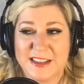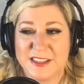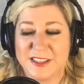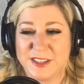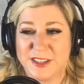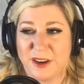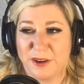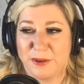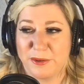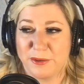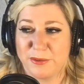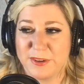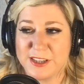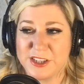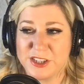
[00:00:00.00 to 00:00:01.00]

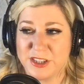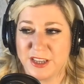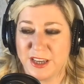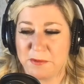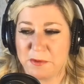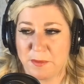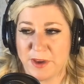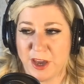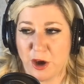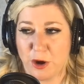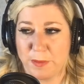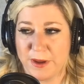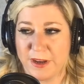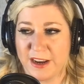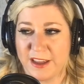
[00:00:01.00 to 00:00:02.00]
So originally, when we
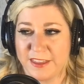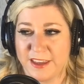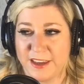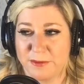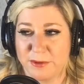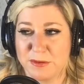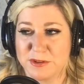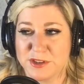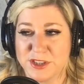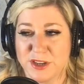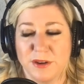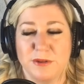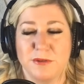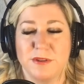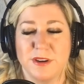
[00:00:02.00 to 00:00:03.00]
opened, I think we were
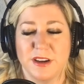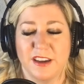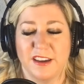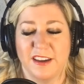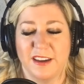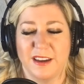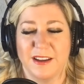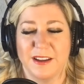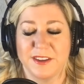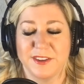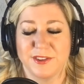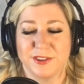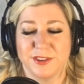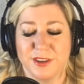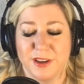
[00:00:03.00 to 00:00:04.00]
so
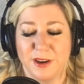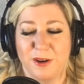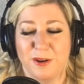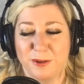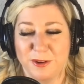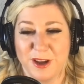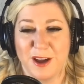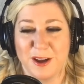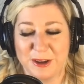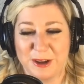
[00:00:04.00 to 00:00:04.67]
gung